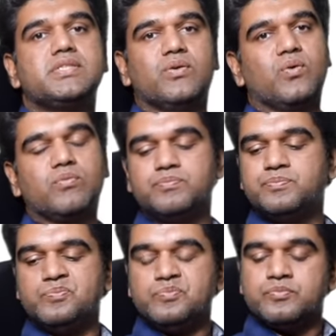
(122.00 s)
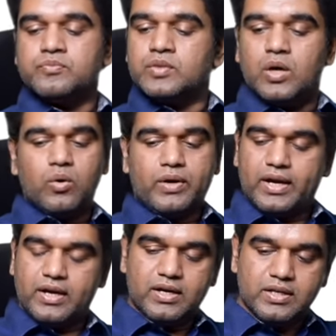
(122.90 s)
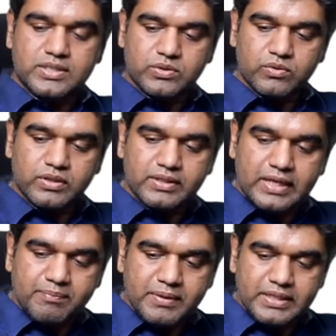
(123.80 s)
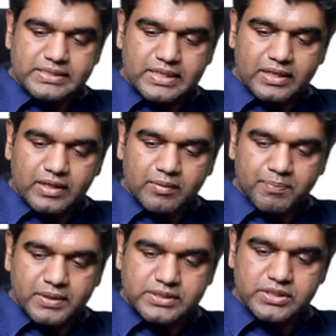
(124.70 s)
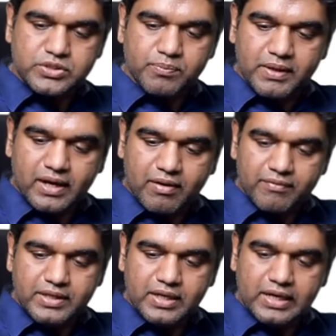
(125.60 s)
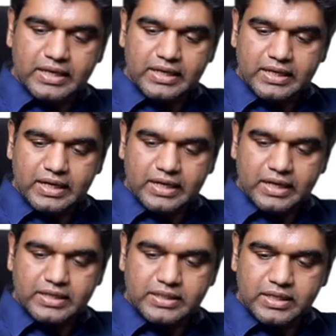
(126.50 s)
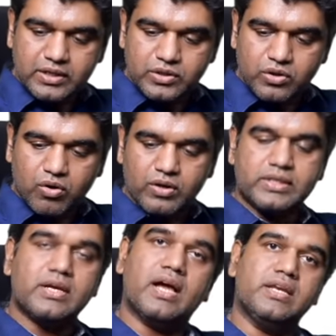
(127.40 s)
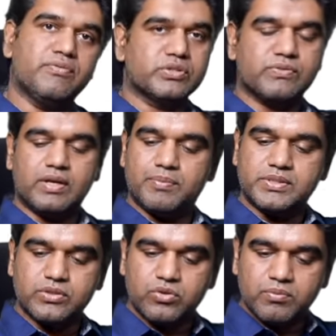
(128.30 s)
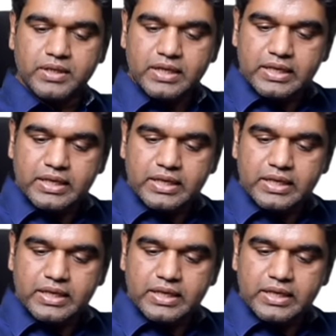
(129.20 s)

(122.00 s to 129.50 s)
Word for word: syndrome? Okay, so that means that a person should be having a clinical criteria to call it antiphospholipid syndrome